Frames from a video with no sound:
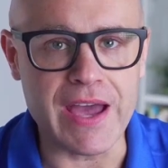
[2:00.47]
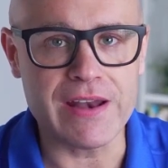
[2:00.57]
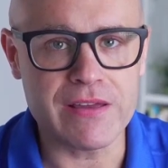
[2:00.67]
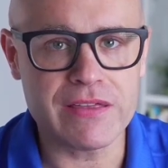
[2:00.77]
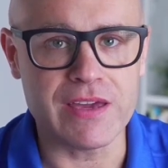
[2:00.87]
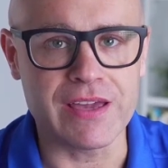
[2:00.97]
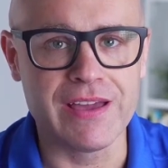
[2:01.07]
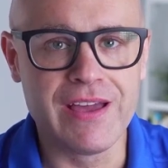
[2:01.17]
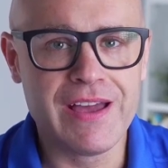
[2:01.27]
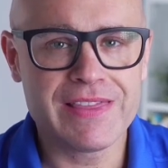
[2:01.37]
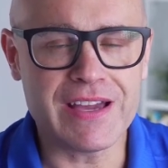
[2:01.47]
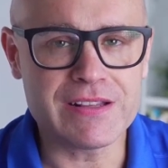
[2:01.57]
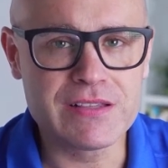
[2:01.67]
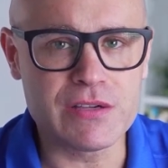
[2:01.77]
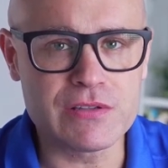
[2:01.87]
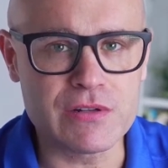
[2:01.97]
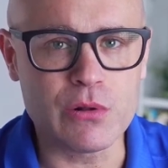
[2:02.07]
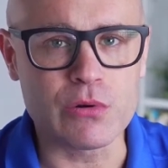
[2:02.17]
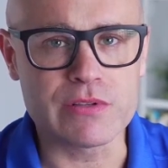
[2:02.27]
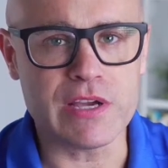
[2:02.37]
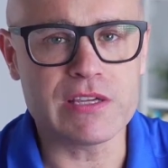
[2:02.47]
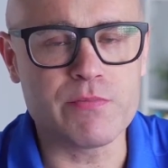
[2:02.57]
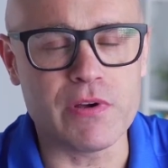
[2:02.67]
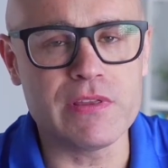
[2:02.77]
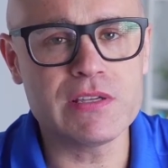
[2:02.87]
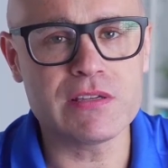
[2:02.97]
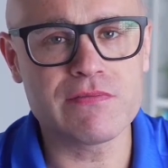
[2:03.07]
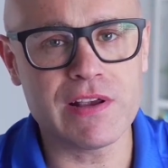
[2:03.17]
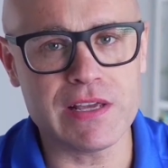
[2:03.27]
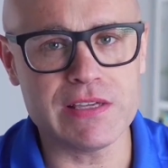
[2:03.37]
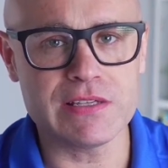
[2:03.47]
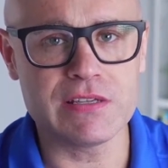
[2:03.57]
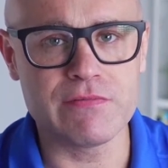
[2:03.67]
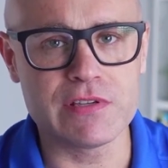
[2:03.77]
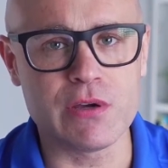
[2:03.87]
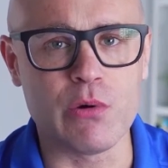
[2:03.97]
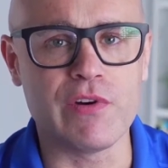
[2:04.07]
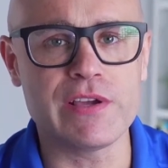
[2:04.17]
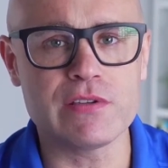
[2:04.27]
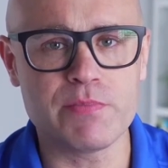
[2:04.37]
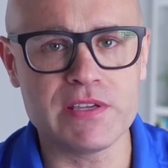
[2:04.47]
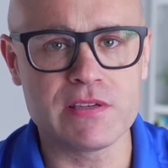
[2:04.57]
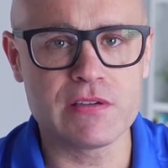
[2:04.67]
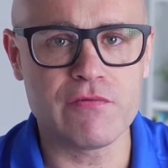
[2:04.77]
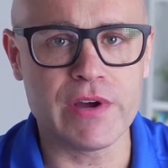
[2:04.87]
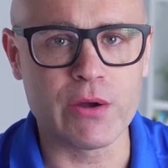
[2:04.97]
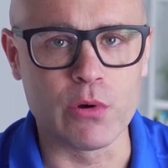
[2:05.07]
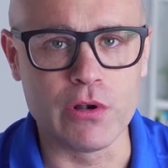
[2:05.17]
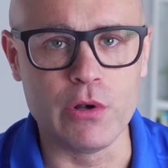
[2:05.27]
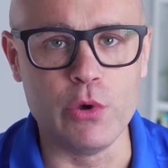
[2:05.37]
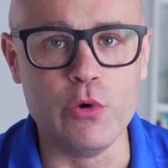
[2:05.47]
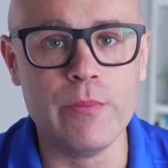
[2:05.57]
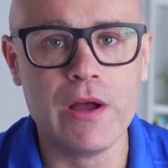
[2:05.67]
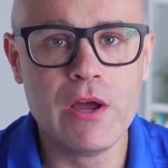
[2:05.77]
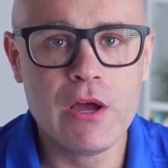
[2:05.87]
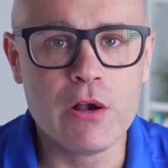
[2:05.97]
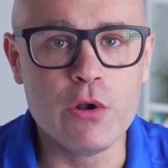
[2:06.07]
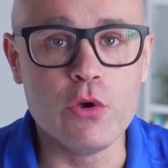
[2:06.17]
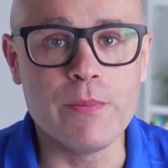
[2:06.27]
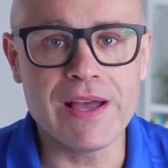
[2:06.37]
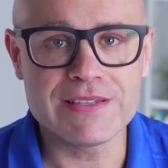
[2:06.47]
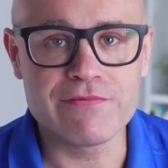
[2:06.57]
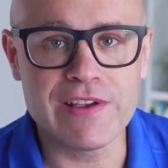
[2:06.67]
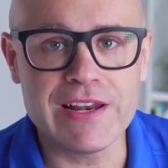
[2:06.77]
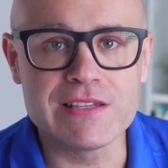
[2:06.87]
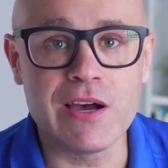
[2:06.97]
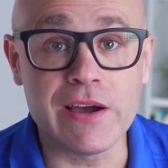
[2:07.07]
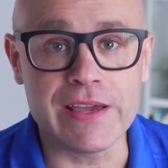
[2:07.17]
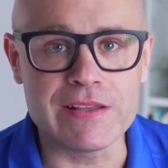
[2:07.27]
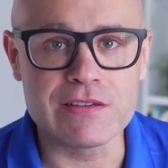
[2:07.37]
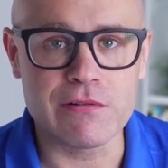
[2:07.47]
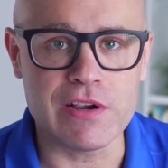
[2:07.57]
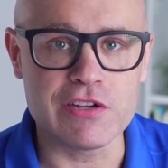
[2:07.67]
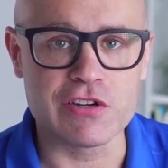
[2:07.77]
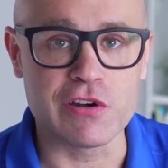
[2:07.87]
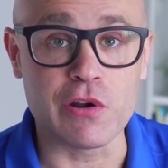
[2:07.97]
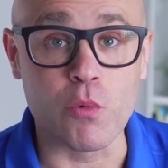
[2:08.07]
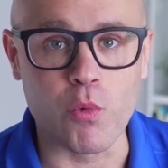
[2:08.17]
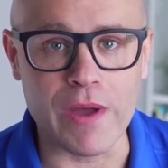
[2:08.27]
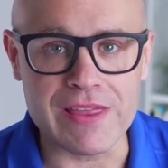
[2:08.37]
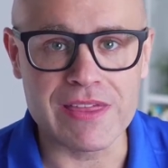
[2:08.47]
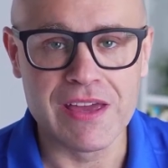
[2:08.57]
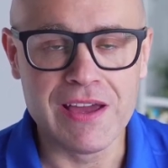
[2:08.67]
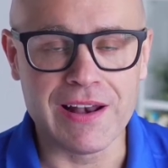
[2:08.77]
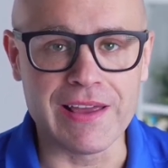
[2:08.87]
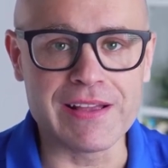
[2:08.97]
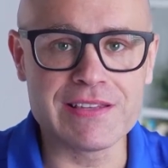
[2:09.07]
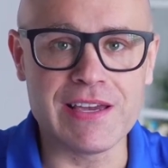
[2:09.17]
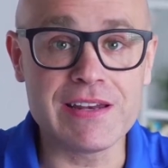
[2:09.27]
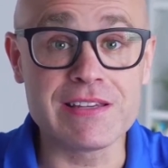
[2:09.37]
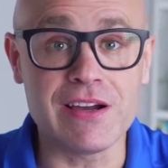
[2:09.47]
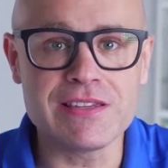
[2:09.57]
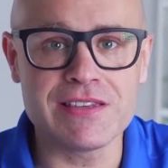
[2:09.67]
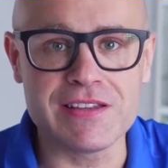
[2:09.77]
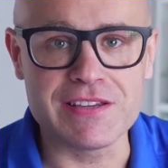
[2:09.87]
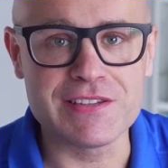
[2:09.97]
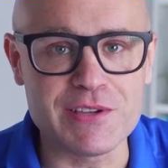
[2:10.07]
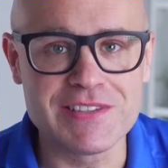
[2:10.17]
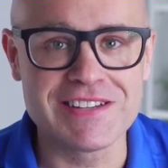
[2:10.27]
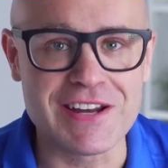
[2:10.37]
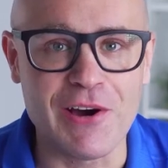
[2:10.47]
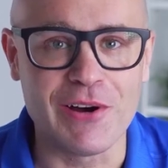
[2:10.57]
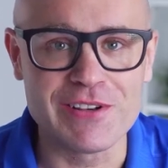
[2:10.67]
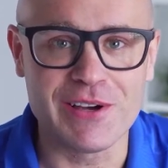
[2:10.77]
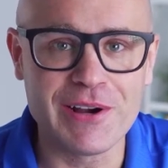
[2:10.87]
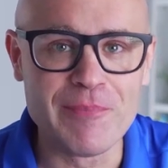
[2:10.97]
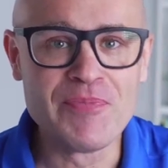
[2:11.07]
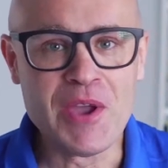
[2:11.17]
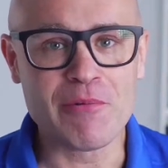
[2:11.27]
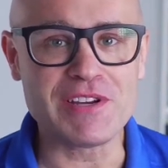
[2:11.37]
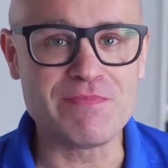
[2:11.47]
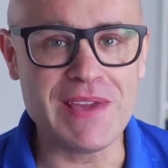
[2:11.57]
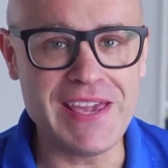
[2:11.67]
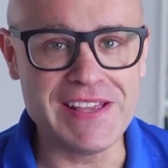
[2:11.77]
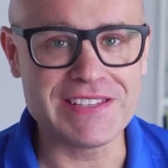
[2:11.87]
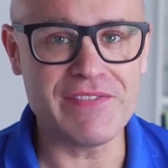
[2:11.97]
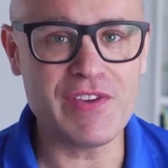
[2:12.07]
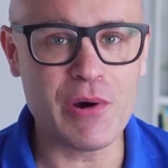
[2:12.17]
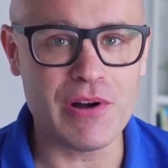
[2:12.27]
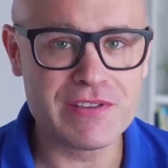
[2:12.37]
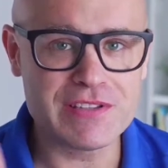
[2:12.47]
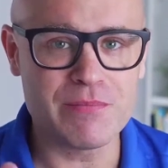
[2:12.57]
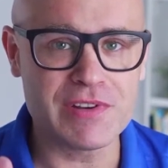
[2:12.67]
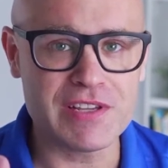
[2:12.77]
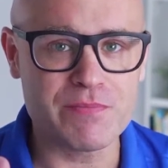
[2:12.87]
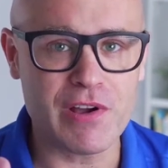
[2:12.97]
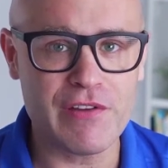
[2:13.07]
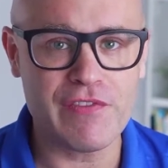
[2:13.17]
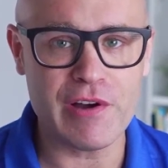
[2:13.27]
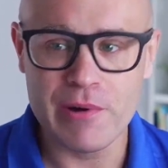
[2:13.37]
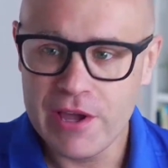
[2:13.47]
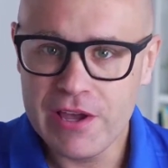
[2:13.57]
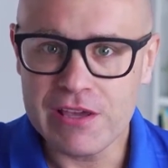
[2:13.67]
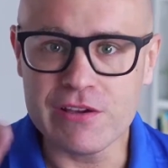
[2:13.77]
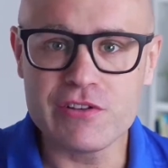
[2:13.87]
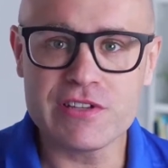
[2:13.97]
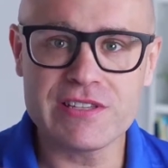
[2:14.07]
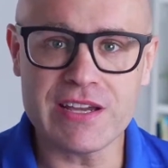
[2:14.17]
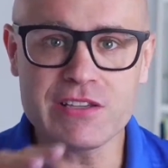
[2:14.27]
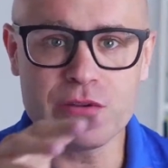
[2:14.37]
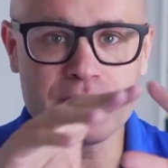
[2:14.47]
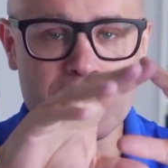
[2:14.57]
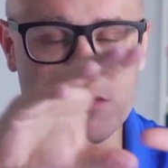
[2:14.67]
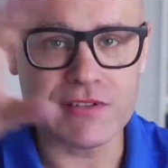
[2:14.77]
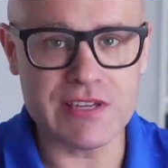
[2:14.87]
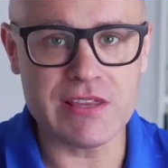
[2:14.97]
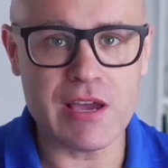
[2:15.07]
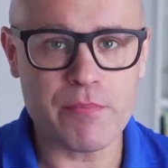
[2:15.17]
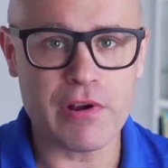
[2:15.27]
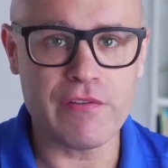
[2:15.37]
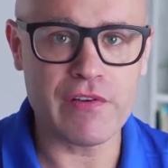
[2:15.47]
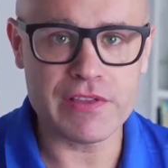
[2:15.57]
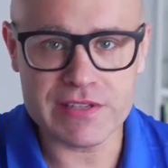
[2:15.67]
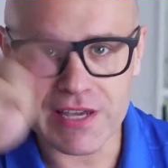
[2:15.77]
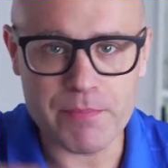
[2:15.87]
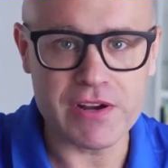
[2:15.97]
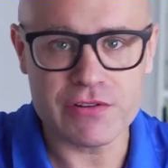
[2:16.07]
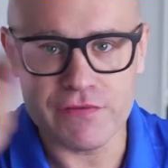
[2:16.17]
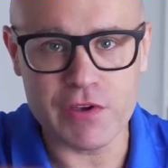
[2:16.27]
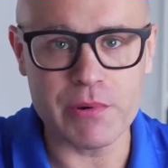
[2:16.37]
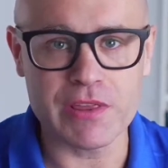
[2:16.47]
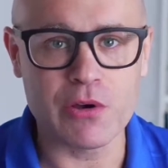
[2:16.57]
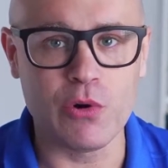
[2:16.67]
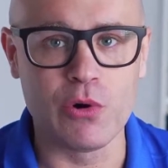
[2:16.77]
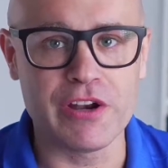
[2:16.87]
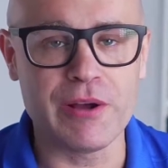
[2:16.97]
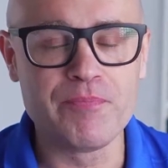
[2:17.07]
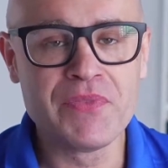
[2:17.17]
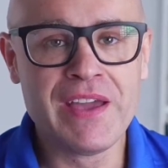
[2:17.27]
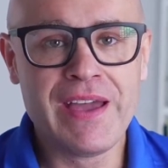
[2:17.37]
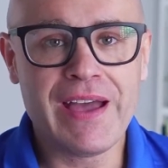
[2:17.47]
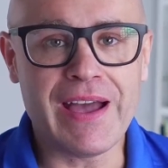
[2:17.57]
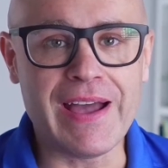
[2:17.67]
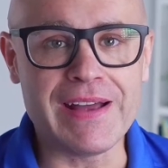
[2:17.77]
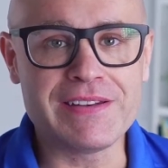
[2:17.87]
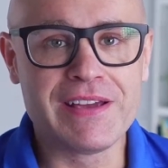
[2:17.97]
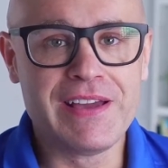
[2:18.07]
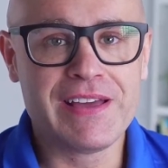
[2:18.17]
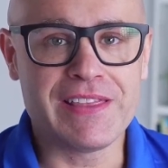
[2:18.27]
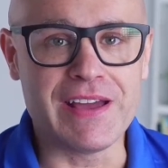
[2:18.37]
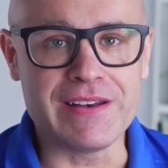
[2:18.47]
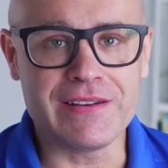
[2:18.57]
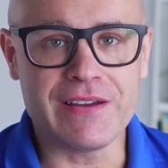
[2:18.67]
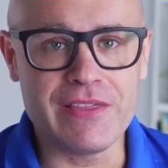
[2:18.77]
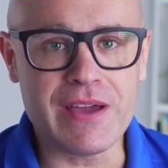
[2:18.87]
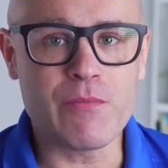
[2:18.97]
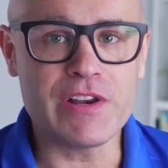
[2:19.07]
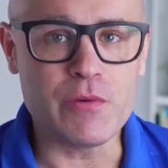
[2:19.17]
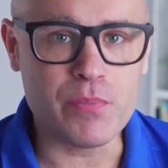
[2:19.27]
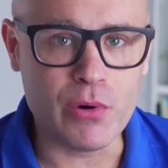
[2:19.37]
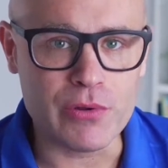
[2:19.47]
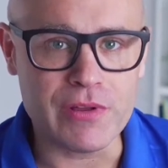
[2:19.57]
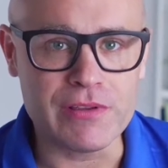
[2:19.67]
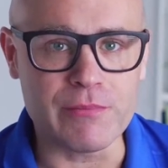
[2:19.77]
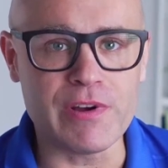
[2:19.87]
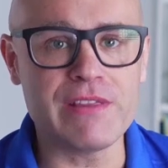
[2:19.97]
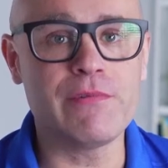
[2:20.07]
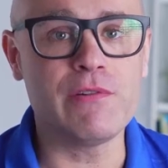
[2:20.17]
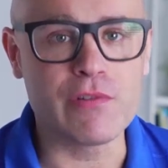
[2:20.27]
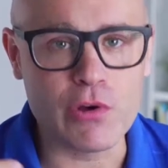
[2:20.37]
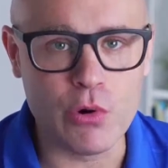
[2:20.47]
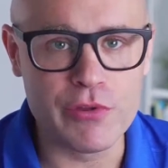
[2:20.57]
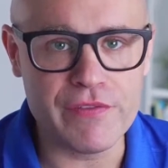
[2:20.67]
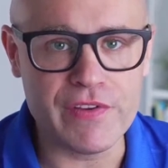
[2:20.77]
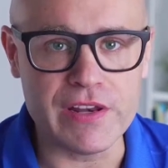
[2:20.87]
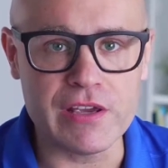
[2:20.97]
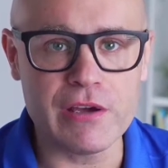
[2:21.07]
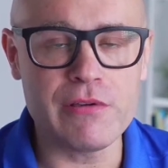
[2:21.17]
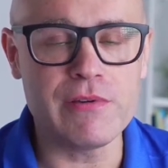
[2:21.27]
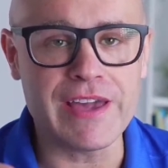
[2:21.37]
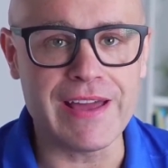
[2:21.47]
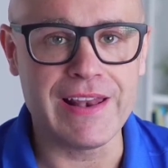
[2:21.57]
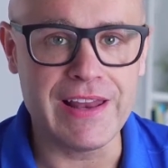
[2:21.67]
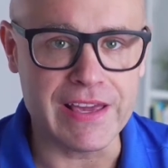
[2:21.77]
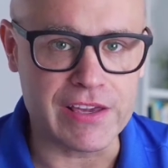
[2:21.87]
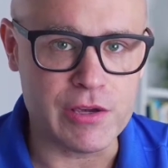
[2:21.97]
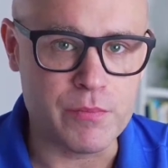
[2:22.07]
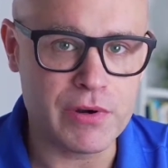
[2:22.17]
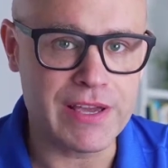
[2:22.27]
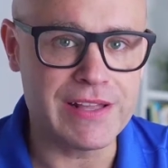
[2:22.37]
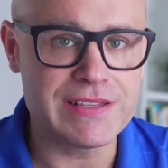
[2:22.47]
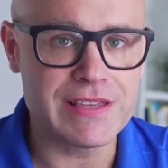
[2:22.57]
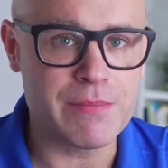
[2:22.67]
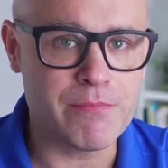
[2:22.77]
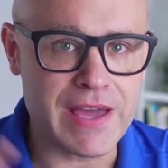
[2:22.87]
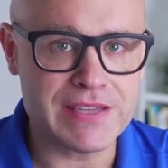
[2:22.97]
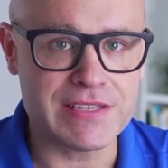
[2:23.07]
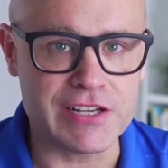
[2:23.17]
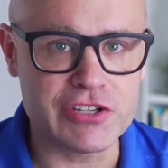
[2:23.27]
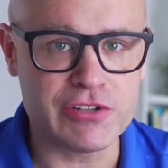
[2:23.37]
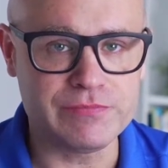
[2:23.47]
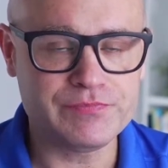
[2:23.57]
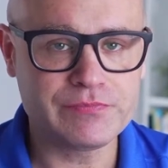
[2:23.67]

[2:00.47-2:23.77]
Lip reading: anything that doesn't look desperate. And this is really easy to resolve. I use a piece of software called Loom. Loom has a really tight integration with LinkedIn, tighter than a sausage in a hot dog, which means if you're on somebody's profile, you can just set up so you see their profile, they see a picture of you in the corner, and then when you record the video, you get a link, you put it into the message,